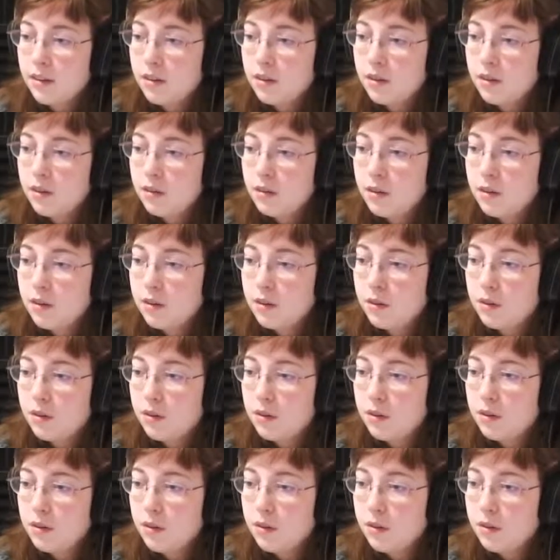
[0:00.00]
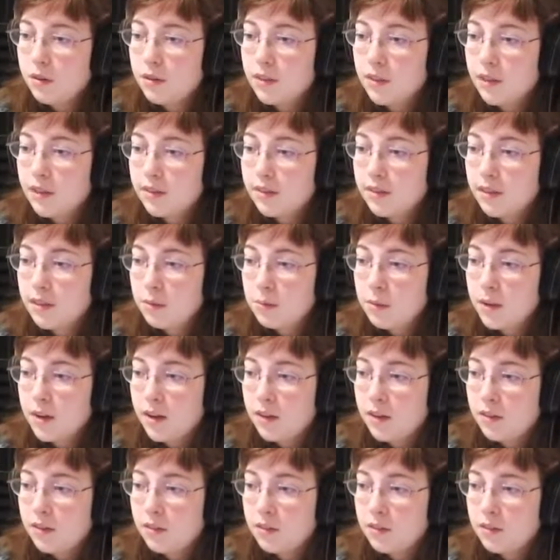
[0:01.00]
Oh no, oh no, that's gonna be
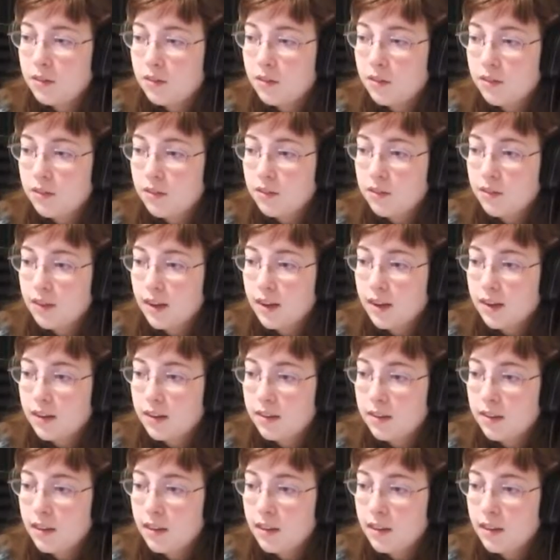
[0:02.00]
ours in just a second.